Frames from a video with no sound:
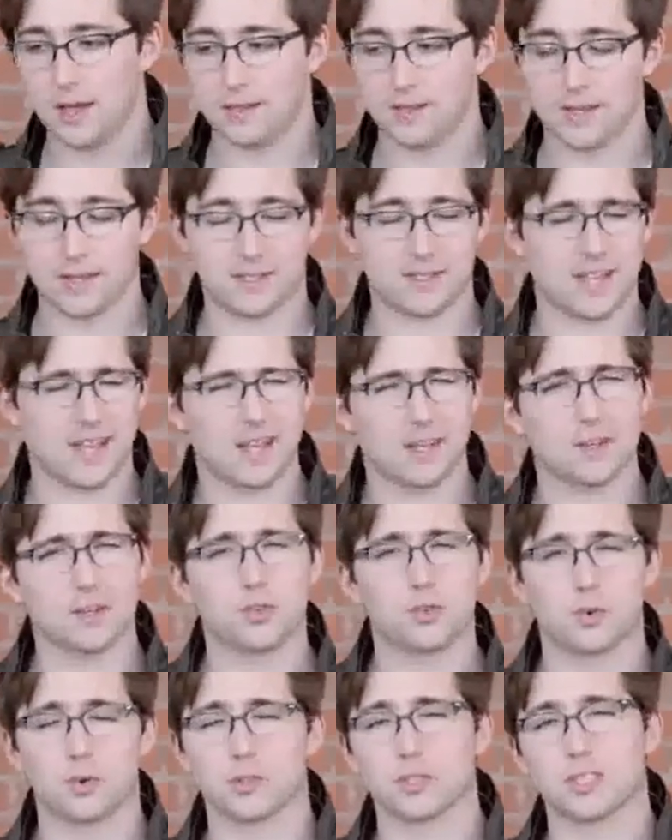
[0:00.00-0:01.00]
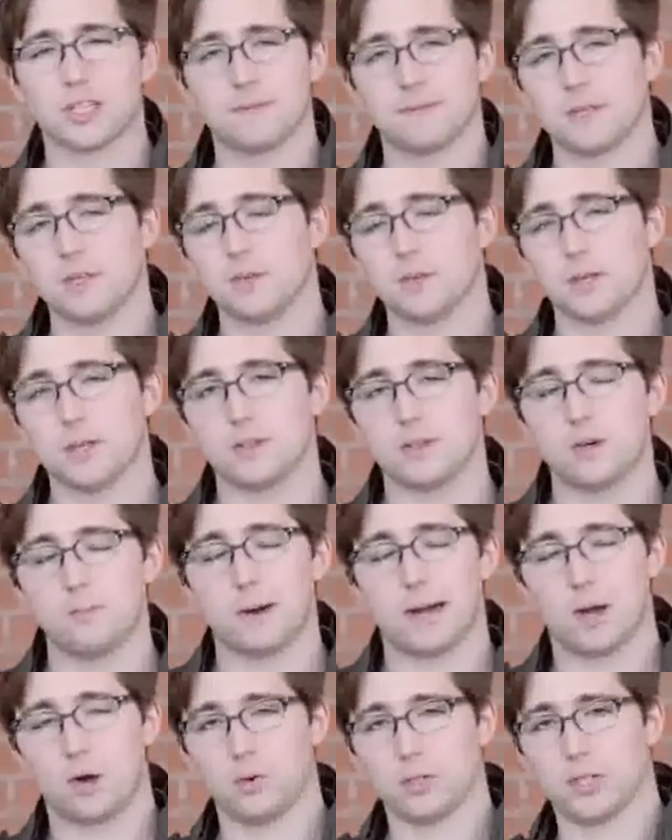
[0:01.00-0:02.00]
The tank control stuff that you can do
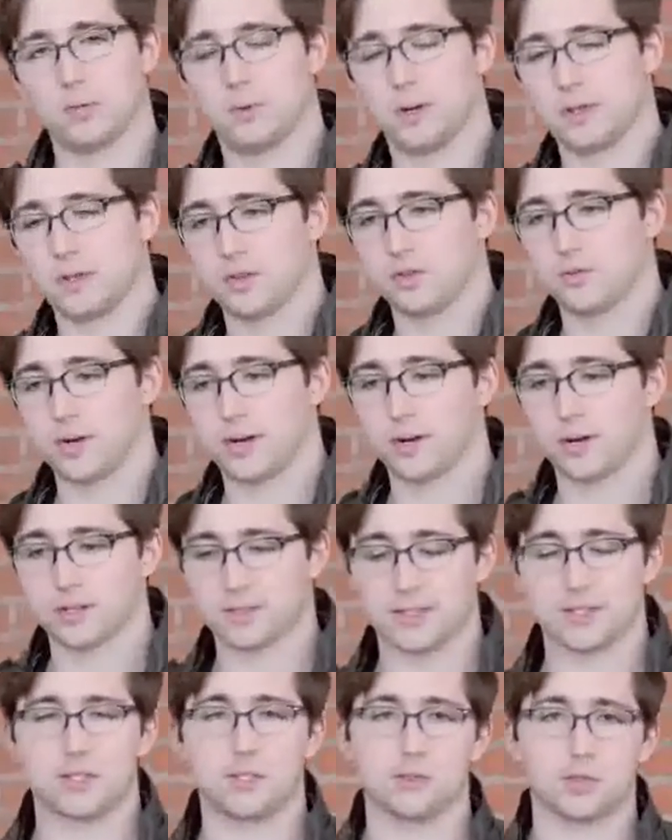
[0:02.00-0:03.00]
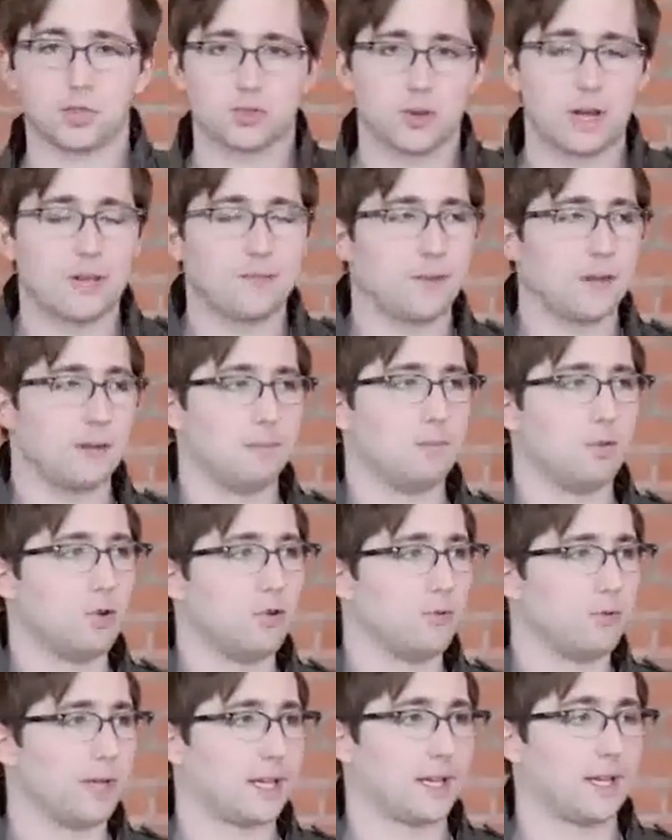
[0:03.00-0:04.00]
by holding one of the triggers lets you strafe and
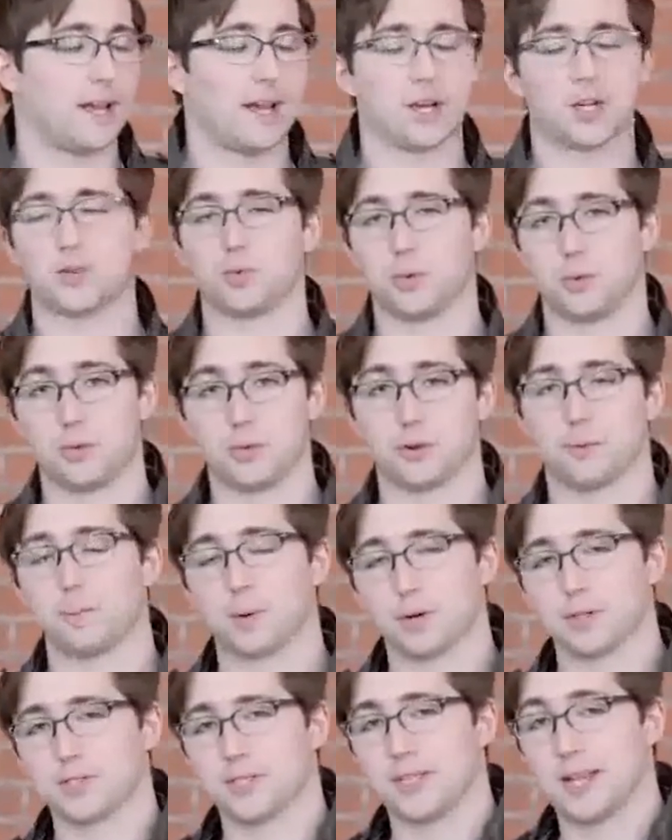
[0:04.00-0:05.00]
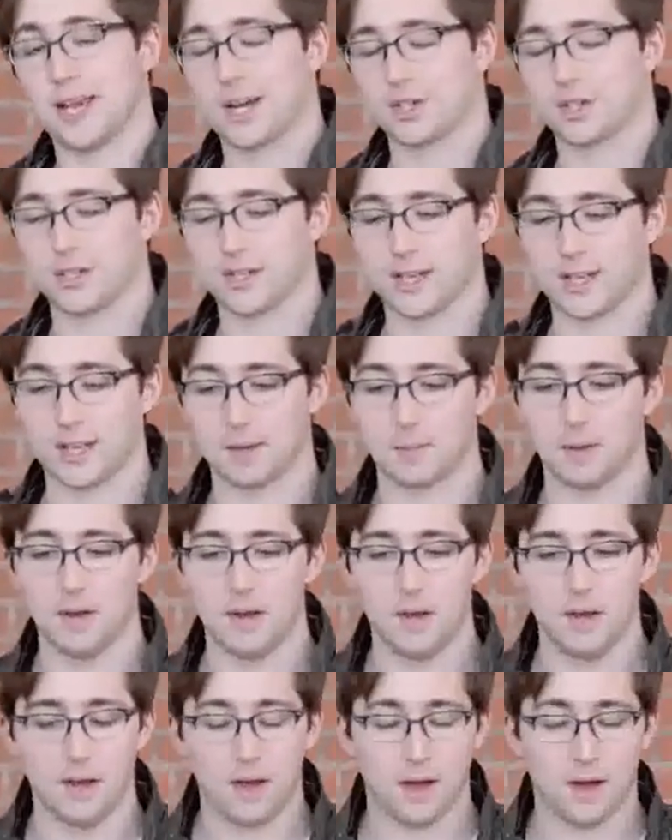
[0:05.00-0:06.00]
move like an actual third-person action game,
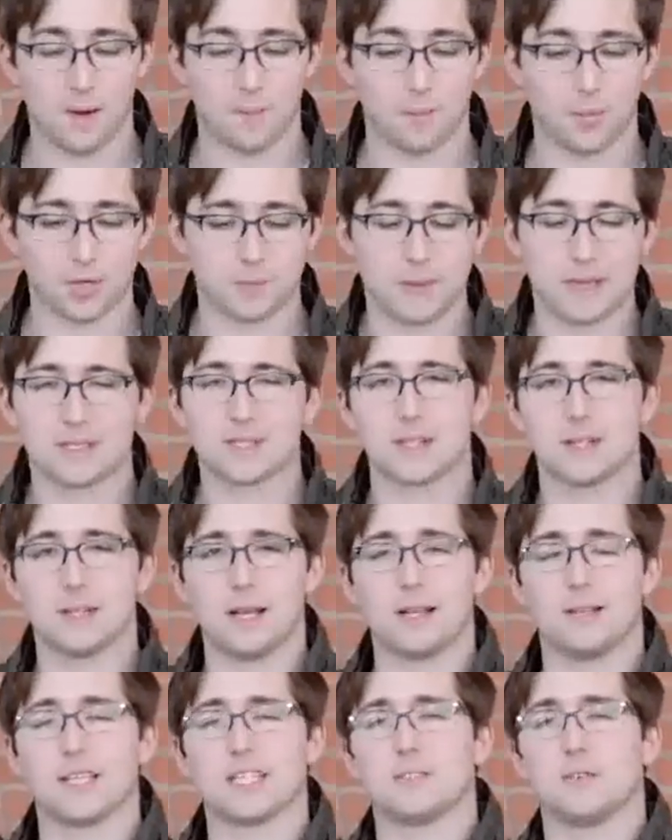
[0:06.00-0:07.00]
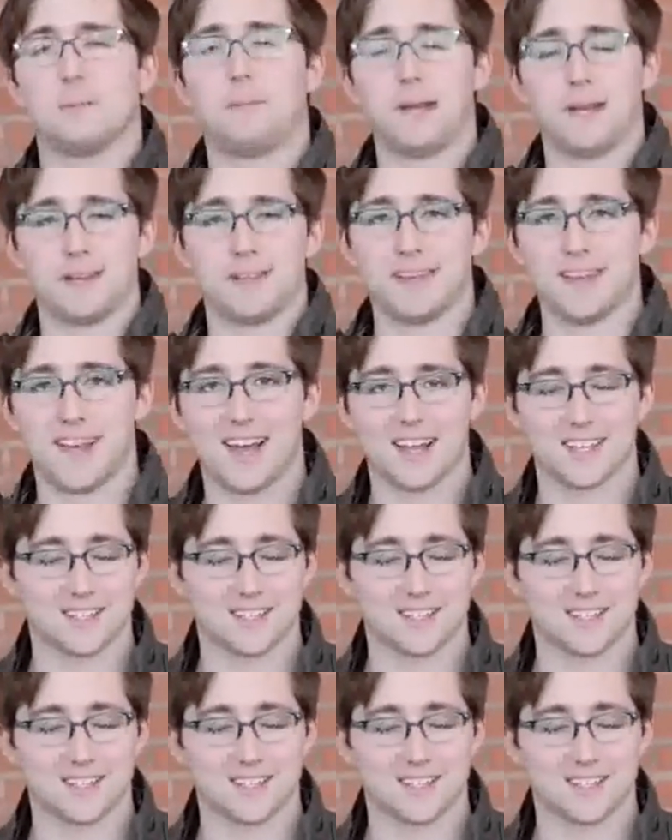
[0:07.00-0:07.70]
which makes it a lot less of a pain in the